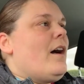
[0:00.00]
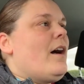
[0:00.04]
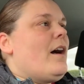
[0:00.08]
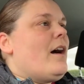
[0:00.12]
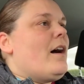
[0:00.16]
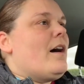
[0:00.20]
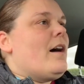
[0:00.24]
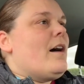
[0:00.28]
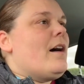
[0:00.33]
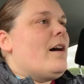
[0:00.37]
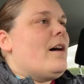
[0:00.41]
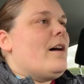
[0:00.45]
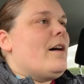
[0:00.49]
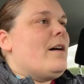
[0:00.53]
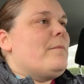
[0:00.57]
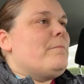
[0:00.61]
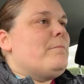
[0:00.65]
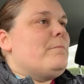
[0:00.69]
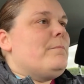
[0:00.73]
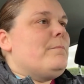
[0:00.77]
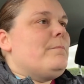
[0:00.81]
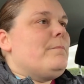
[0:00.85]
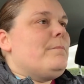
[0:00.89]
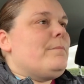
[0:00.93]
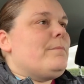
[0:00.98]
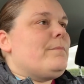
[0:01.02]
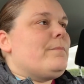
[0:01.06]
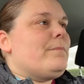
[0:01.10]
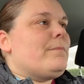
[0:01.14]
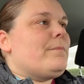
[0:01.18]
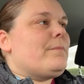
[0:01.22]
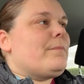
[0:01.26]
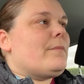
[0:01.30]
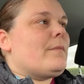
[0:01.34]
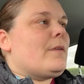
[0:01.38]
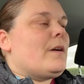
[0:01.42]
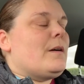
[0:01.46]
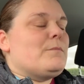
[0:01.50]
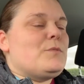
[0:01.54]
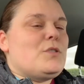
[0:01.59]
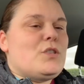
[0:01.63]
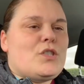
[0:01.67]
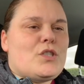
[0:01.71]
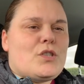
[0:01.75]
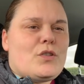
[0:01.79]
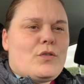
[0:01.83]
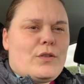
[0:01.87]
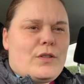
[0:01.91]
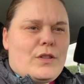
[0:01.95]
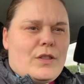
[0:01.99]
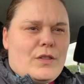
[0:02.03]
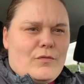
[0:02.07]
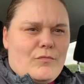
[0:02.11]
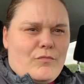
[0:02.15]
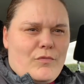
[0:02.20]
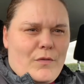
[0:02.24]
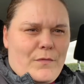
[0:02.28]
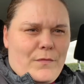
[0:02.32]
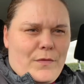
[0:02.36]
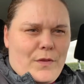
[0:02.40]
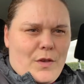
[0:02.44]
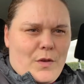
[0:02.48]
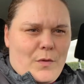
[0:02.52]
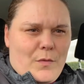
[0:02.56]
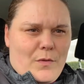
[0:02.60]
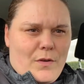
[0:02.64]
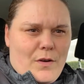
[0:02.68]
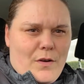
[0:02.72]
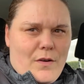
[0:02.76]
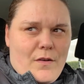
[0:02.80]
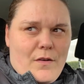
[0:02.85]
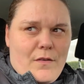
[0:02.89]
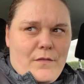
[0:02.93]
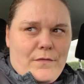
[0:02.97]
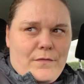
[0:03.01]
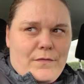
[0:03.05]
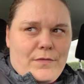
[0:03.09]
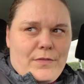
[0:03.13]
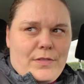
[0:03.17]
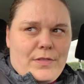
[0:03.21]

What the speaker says: I'm just doing the review of